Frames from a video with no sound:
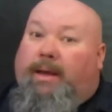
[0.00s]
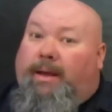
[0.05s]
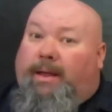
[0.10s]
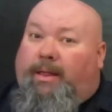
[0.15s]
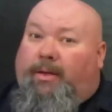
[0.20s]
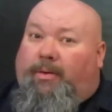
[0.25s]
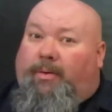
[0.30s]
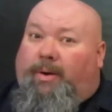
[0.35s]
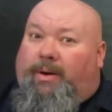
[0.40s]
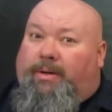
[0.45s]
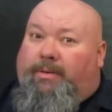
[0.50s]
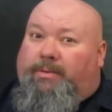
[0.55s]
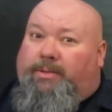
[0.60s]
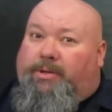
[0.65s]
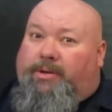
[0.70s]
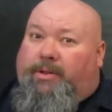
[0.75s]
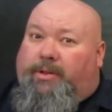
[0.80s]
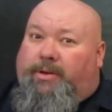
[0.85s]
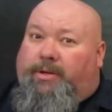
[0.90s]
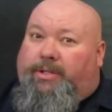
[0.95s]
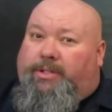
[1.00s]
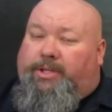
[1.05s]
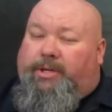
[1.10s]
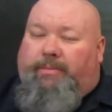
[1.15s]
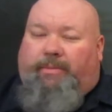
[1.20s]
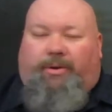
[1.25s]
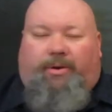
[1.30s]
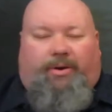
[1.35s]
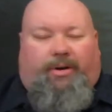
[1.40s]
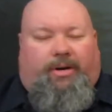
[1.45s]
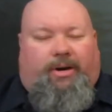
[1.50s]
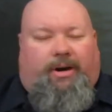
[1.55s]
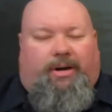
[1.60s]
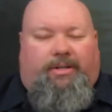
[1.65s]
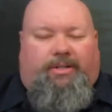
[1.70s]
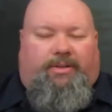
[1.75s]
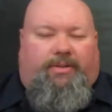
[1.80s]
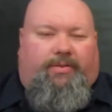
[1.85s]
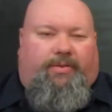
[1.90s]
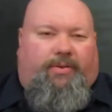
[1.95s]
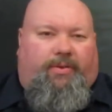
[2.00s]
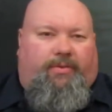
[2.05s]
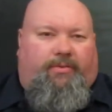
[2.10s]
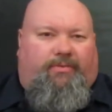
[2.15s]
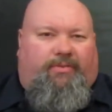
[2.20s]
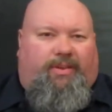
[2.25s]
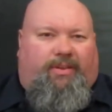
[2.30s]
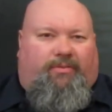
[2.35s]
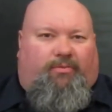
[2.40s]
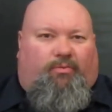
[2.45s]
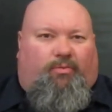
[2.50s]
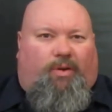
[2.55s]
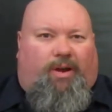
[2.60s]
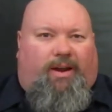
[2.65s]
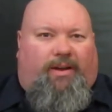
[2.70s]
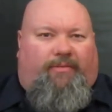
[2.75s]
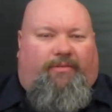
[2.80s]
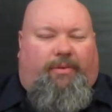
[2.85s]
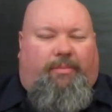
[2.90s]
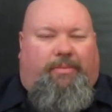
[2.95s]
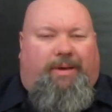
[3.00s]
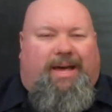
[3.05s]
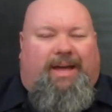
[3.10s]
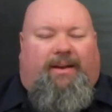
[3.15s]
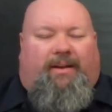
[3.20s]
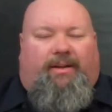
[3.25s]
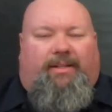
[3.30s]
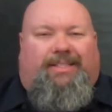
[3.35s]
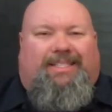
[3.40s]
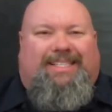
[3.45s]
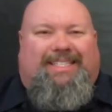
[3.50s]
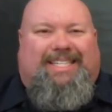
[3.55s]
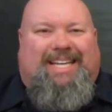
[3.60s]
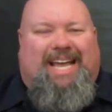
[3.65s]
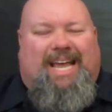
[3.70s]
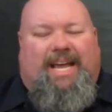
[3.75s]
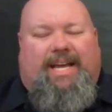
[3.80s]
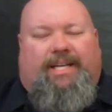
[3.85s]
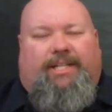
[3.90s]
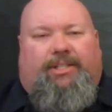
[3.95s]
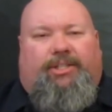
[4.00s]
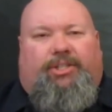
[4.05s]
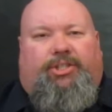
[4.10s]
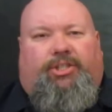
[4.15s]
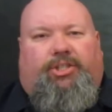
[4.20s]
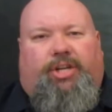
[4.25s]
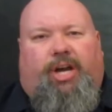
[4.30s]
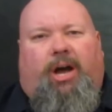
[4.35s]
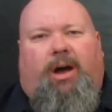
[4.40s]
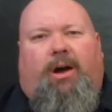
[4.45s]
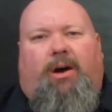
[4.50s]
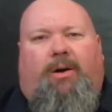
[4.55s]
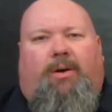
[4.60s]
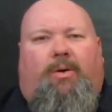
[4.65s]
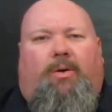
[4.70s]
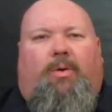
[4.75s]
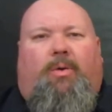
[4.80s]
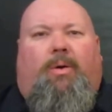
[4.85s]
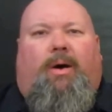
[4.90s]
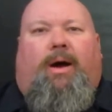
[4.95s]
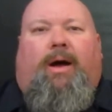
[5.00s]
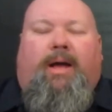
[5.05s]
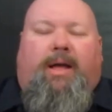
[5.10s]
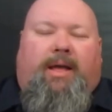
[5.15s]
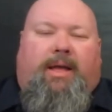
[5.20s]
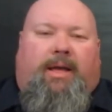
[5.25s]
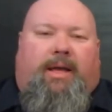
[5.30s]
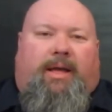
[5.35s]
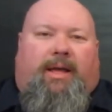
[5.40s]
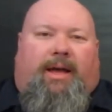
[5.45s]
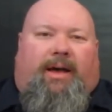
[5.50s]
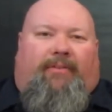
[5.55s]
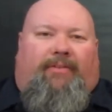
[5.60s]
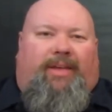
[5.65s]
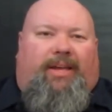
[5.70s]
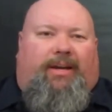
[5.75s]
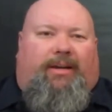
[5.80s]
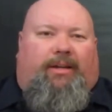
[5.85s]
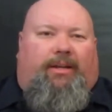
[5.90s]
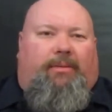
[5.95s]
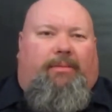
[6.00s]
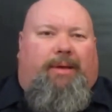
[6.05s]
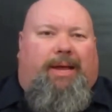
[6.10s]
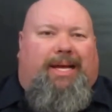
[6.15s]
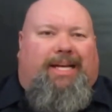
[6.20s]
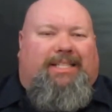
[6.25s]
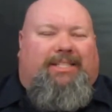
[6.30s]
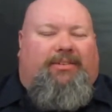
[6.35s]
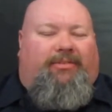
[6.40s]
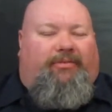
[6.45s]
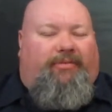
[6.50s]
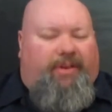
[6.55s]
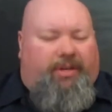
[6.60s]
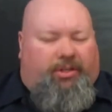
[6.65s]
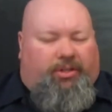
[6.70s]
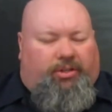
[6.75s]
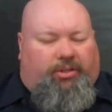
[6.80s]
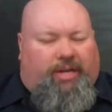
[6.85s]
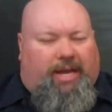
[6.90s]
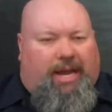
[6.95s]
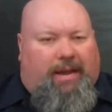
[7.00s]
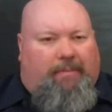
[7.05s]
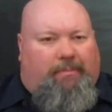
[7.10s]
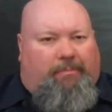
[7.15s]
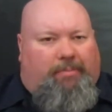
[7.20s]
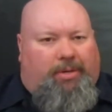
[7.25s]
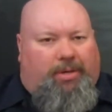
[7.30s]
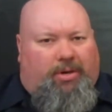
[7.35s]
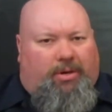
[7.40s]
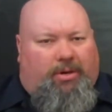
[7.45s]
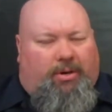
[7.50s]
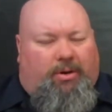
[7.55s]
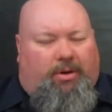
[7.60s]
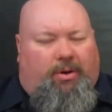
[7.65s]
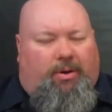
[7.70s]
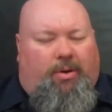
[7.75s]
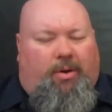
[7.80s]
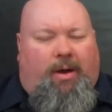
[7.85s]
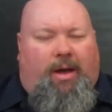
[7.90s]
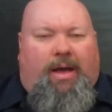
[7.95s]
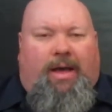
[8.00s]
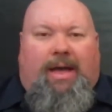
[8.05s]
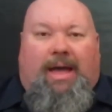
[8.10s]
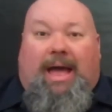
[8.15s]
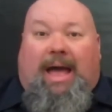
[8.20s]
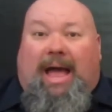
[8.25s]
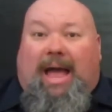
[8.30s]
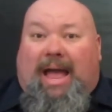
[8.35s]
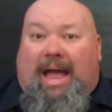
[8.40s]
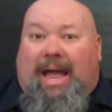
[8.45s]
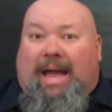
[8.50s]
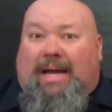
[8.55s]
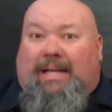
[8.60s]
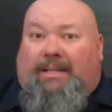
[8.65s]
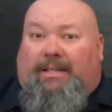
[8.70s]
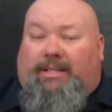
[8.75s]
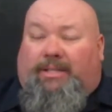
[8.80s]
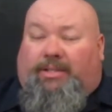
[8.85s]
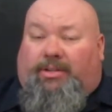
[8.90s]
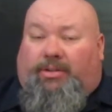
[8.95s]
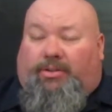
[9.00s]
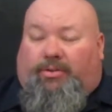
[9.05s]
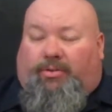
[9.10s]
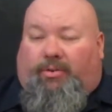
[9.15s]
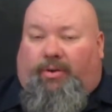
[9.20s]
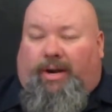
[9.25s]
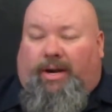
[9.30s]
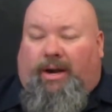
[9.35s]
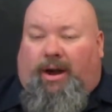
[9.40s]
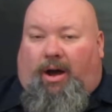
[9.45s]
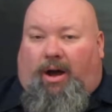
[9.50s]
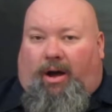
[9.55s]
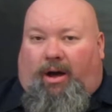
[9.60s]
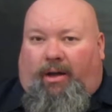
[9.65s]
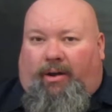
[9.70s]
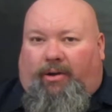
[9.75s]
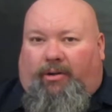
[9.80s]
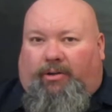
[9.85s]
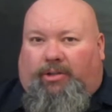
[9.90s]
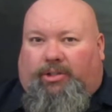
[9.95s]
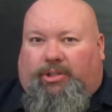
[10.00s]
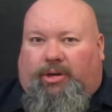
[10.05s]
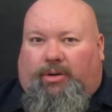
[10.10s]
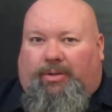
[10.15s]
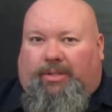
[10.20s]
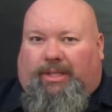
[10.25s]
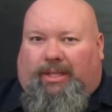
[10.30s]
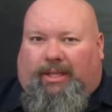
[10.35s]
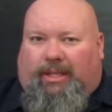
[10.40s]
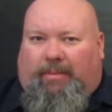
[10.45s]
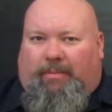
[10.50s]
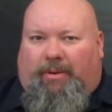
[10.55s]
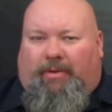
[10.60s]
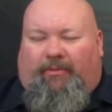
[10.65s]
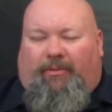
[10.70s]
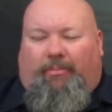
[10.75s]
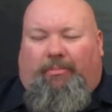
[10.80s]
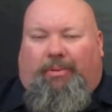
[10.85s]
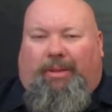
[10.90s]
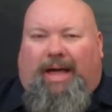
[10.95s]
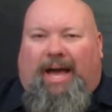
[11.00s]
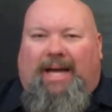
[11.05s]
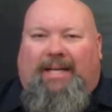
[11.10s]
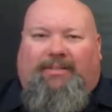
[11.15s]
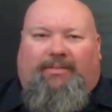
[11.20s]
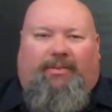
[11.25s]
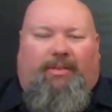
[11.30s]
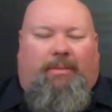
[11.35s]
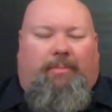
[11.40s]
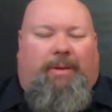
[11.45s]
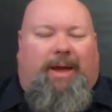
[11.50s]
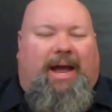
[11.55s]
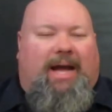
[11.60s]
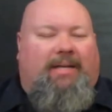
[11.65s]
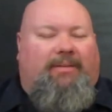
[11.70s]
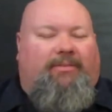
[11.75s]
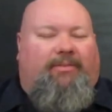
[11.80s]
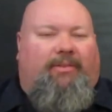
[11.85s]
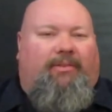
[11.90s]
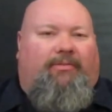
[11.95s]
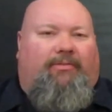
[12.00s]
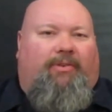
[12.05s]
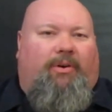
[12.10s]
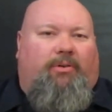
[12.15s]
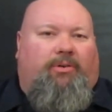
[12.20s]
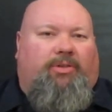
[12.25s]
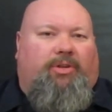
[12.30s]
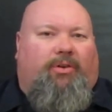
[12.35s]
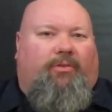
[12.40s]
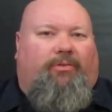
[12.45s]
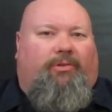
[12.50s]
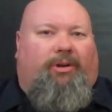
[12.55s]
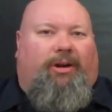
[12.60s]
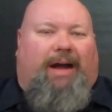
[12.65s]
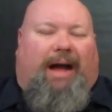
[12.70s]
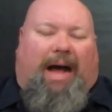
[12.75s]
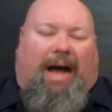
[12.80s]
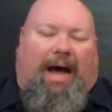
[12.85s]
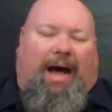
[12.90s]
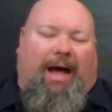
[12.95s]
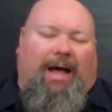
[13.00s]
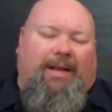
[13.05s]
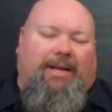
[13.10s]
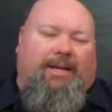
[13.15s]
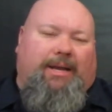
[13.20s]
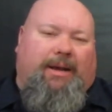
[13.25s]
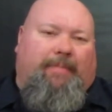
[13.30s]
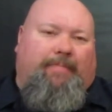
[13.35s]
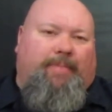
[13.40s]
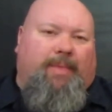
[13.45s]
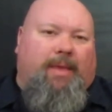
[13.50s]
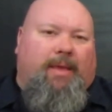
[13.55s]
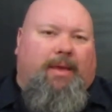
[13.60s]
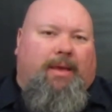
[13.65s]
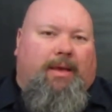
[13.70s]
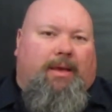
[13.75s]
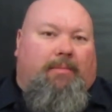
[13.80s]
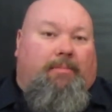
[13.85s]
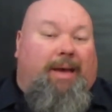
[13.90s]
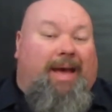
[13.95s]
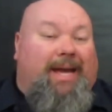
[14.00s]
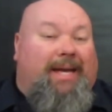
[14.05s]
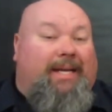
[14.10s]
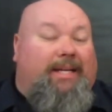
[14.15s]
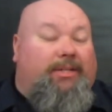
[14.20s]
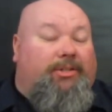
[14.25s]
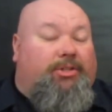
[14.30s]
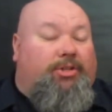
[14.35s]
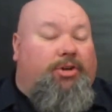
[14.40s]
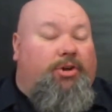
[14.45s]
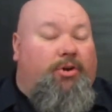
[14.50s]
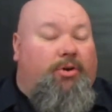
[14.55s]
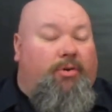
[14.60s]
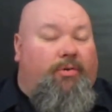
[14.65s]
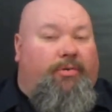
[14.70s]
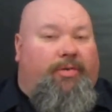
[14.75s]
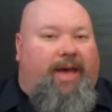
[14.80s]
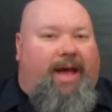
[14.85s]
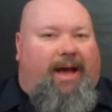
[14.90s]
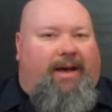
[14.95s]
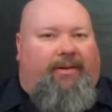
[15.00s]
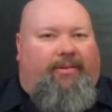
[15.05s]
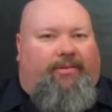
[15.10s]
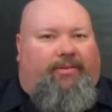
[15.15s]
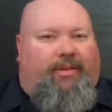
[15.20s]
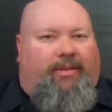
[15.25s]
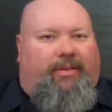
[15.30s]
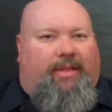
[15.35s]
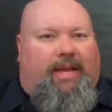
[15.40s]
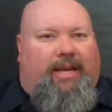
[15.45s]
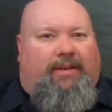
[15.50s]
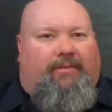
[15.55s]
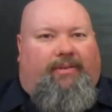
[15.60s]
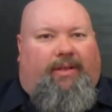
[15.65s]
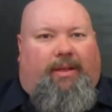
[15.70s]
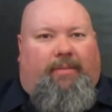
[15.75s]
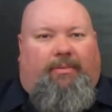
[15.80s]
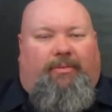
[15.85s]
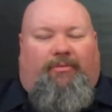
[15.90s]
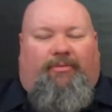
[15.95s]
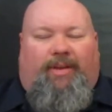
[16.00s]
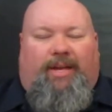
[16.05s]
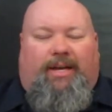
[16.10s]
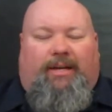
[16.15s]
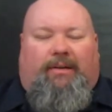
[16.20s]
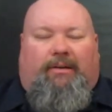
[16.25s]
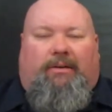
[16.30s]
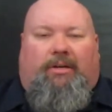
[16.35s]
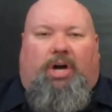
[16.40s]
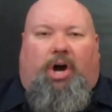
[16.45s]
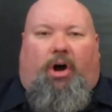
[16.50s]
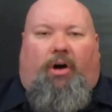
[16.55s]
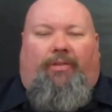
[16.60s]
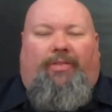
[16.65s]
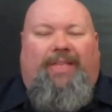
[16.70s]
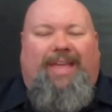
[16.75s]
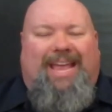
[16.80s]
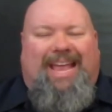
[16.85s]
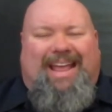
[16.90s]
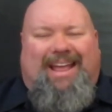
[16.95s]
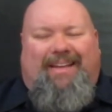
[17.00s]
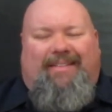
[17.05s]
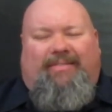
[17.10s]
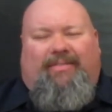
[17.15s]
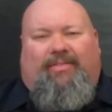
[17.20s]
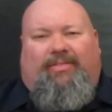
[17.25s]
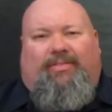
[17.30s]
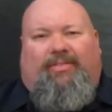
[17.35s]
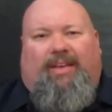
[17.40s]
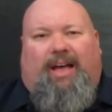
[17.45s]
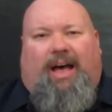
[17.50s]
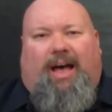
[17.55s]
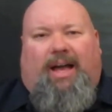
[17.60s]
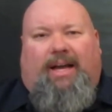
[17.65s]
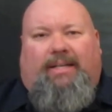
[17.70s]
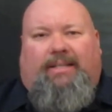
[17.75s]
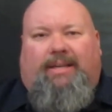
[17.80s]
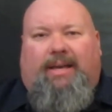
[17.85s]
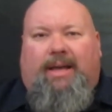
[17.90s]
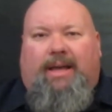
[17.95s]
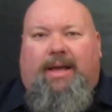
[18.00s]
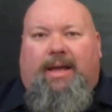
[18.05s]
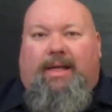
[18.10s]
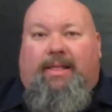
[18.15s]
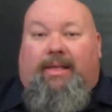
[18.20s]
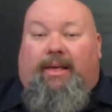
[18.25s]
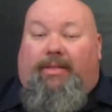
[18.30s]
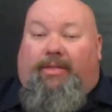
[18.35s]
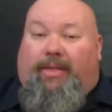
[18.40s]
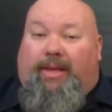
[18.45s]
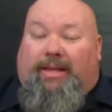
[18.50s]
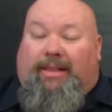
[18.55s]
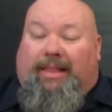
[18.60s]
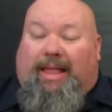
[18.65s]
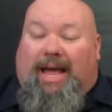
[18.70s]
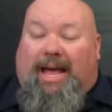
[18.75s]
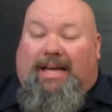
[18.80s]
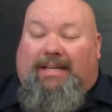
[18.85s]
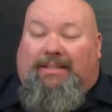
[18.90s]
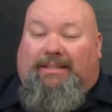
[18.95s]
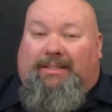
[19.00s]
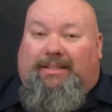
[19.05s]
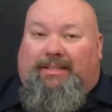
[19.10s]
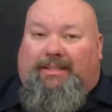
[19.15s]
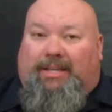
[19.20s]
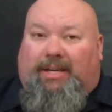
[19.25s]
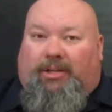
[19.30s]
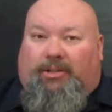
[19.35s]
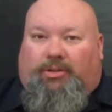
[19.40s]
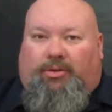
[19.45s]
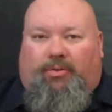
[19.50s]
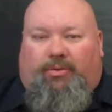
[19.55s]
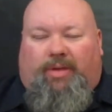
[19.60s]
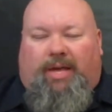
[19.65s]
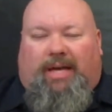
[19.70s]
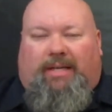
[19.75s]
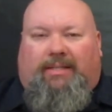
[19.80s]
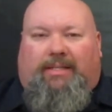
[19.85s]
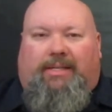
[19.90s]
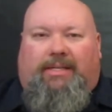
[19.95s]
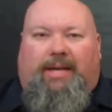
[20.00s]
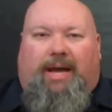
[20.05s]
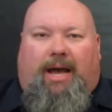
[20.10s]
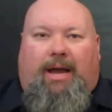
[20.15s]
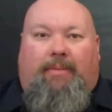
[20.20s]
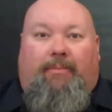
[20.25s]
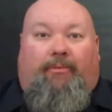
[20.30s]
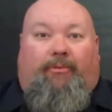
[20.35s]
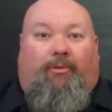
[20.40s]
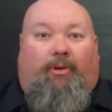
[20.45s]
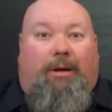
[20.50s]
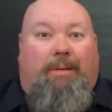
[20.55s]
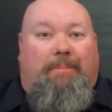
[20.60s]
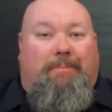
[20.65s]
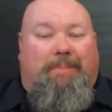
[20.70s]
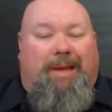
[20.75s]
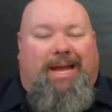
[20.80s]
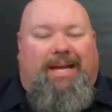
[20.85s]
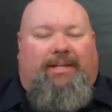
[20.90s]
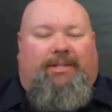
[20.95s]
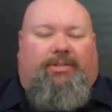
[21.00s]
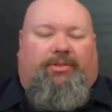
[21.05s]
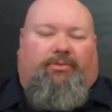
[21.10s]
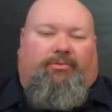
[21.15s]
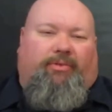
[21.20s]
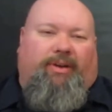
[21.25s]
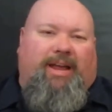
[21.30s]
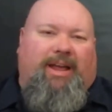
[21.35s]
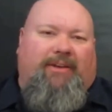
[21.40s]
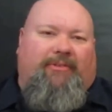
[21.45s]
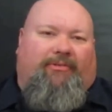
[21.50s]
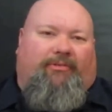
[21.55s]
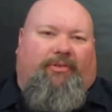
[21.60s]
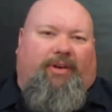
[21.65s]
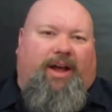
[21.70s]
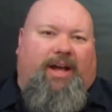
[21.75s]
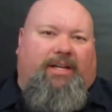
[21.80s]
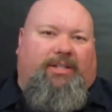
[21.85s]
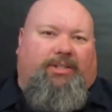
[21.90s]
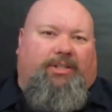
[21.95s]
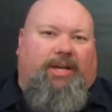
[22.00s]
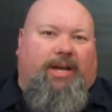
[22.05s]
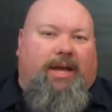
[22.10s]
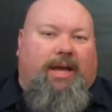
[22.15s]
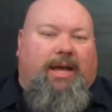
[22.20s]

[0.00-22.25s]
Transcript: Well, welcome to another edition of Motor Cars Enthusiasts. Right off the bat on today's show, a vehicle to make its official debut at the Detroit Auto Show is a little bit of a blast from the past from the folks over at Honda. Back in 2000, they developed a vehicle called the Insight. That thing lasted till 2009 before a major refresh